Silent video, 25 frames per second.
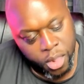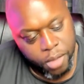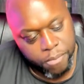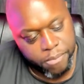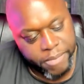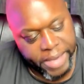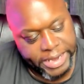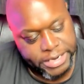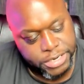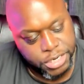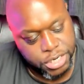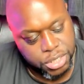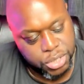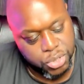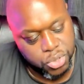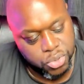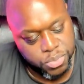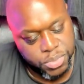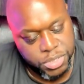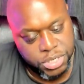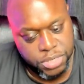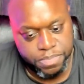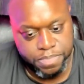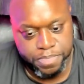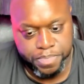magic
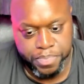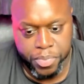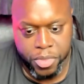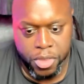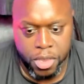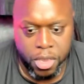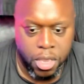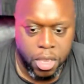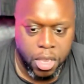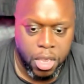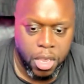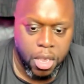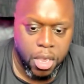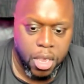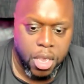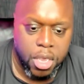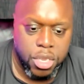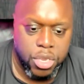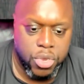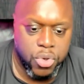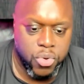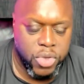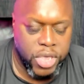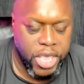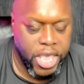tubes.
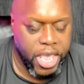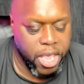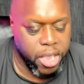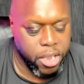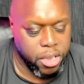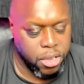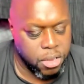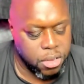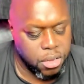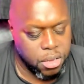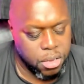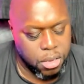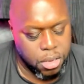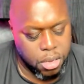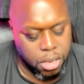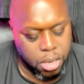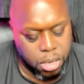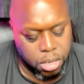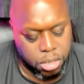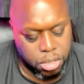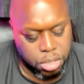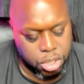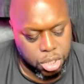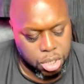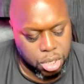You can't
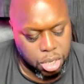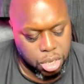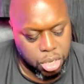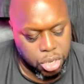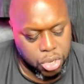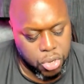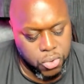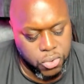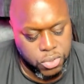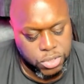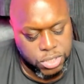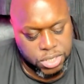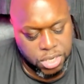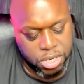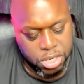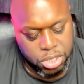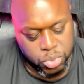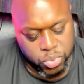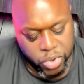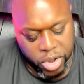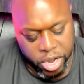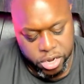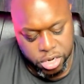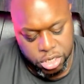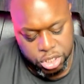use
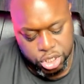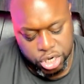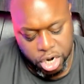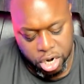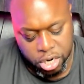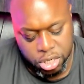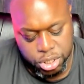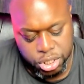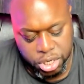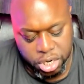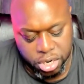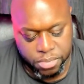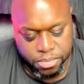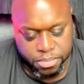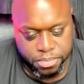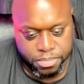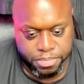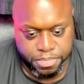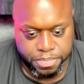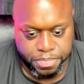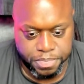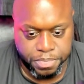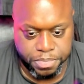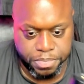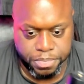these while you're charging them.
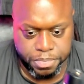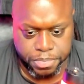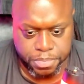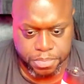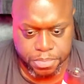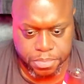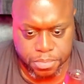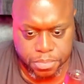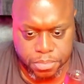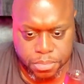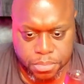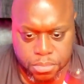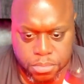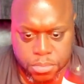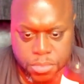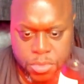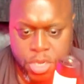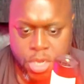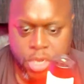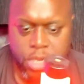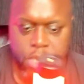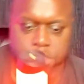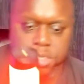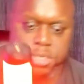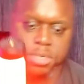
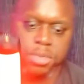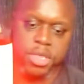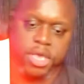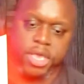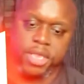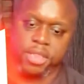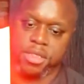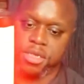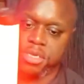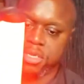So like